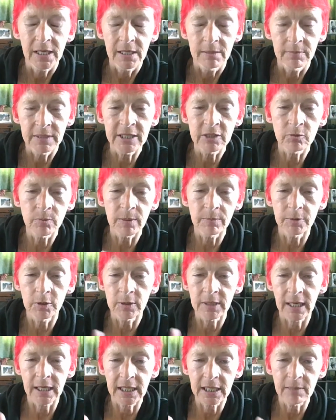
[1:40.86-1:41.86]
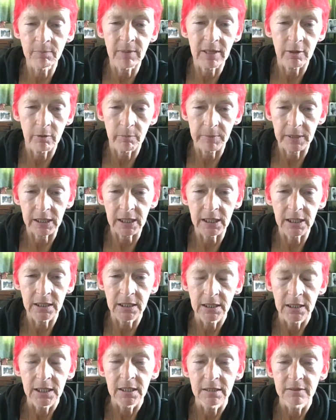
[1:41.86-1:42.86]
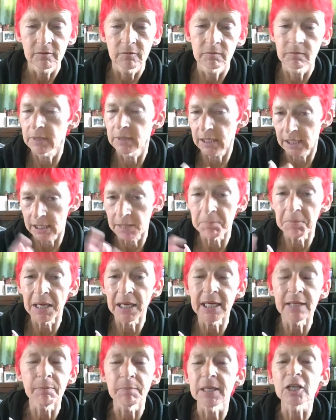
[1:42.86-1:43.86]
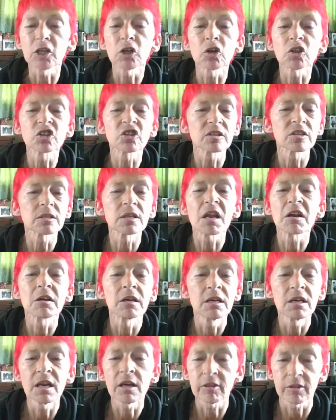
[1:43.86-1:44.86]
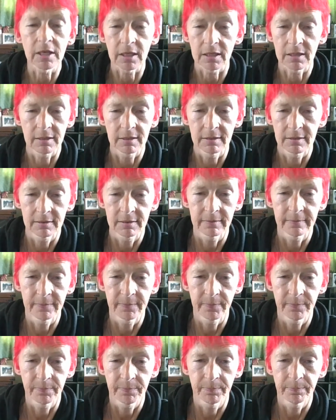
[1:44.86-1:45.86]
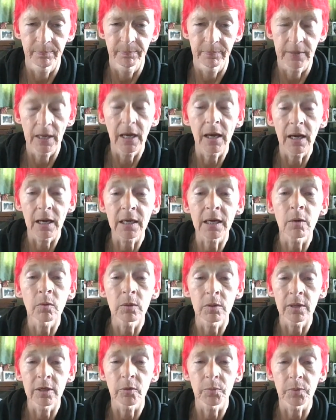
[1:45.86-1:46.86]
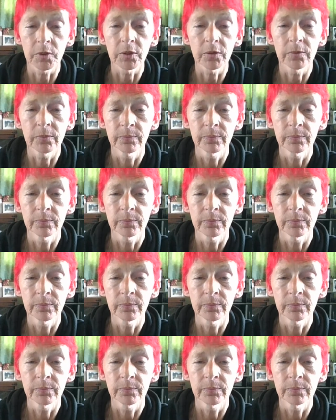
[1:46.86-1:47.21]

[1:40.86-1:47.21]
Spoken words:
Please remember you can email me. Emailing me costs nothing, and I will help you.